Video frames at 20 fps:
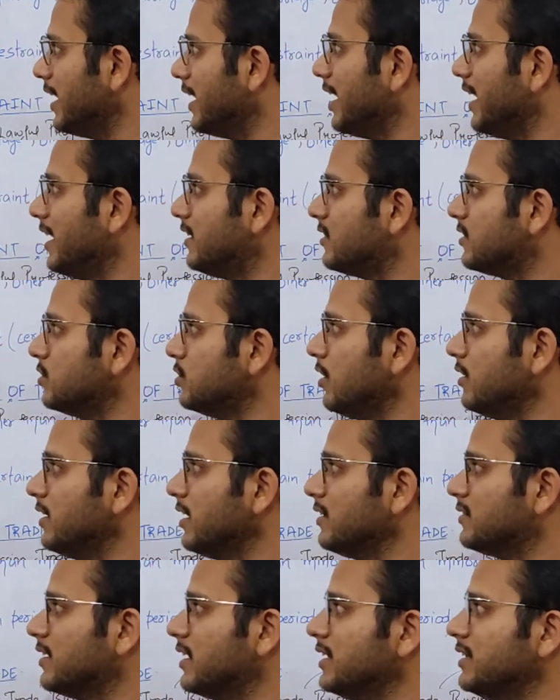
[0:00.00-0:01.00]
it's not
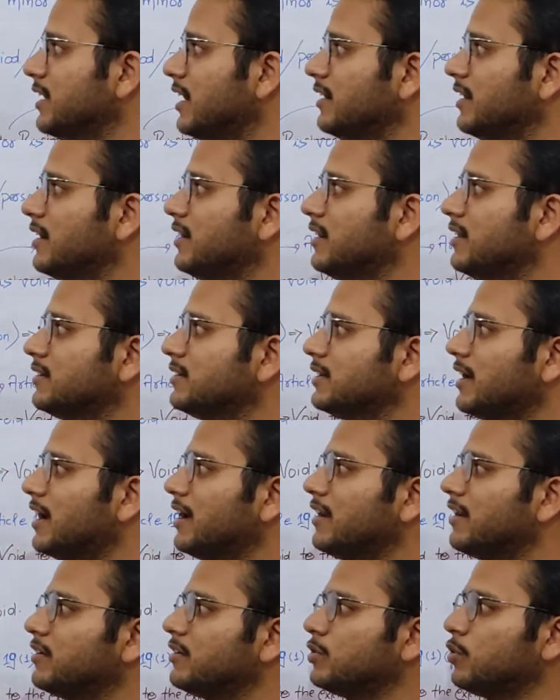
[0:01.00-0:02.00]
necessary that it is
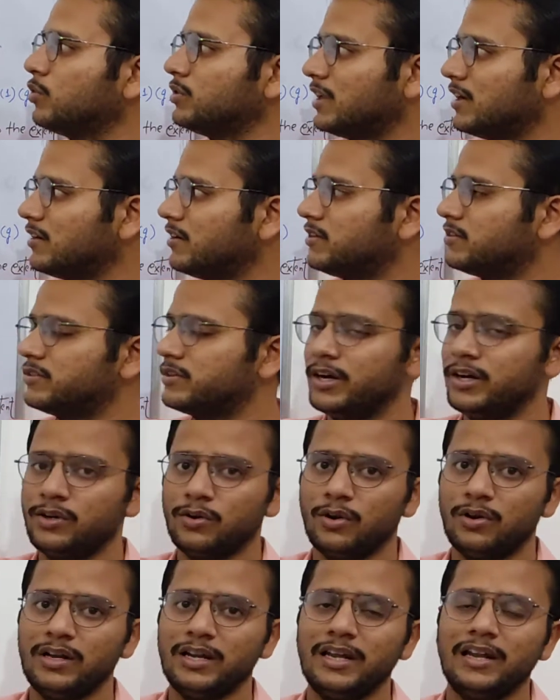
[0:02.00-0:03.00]
a total restraint
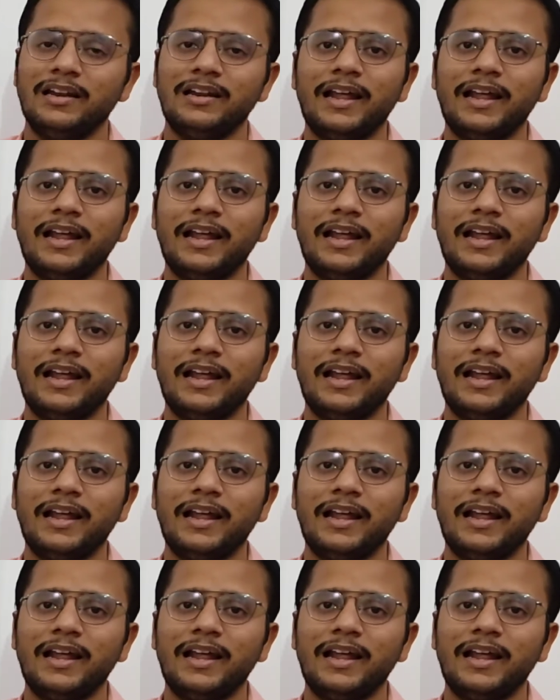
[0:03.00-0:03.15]
only.